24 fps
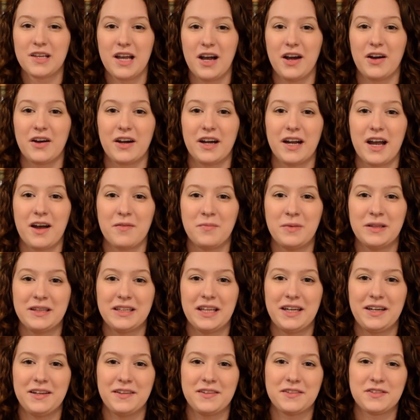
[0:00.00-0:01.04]
Alright, I've been
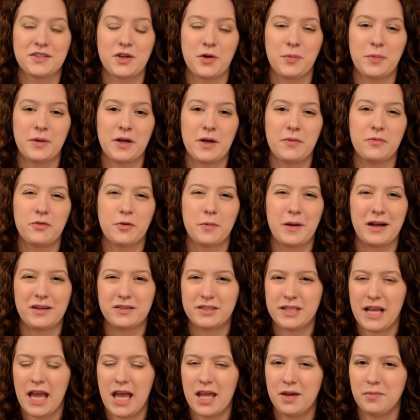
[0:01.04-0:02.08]
letting this open up for about
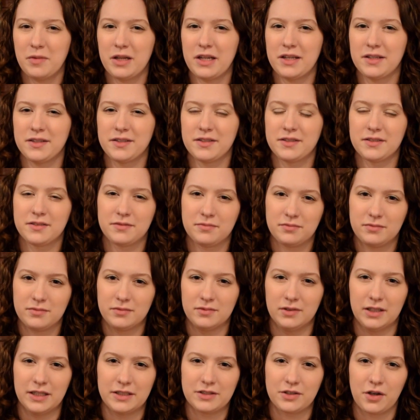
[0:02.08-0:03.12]
10 minutes.
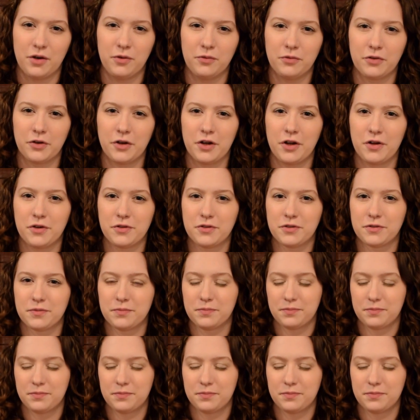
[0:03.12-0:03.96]
Let's go in for a nose.